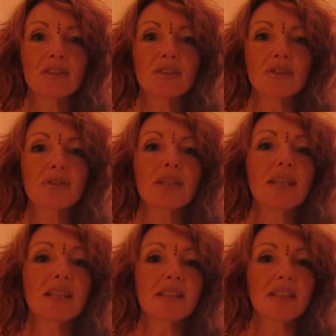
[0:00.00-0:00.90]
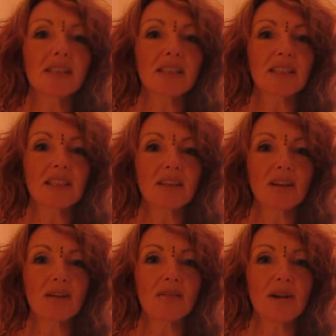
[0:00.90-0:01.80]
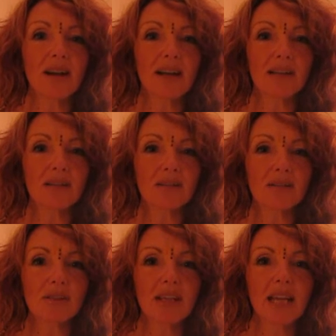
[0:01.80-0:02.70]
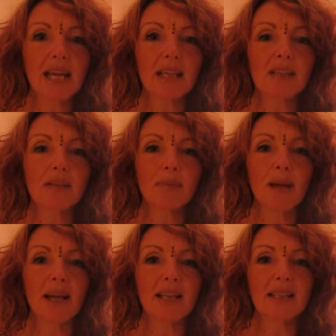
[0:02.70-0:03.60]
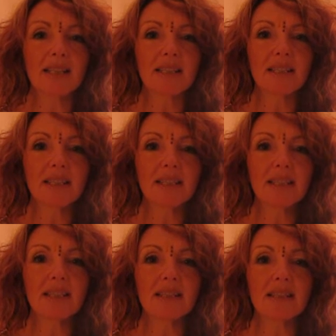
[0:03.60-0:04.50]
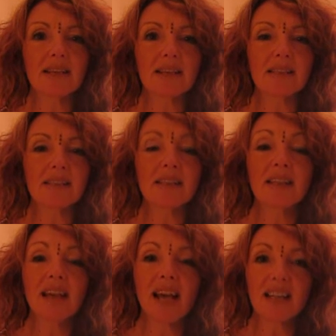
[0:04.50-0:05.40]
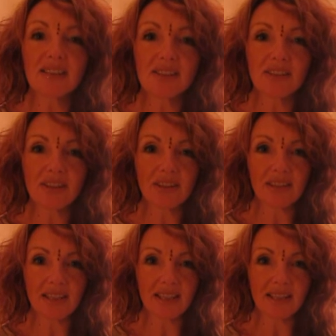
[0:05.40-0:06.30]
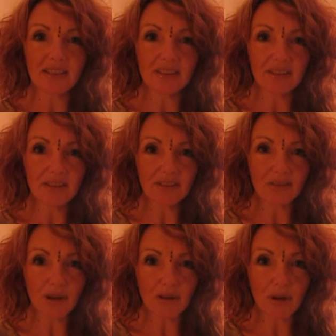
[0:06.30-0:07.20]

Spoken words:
to innocently arouse, expand, ignite, and circulate throughout the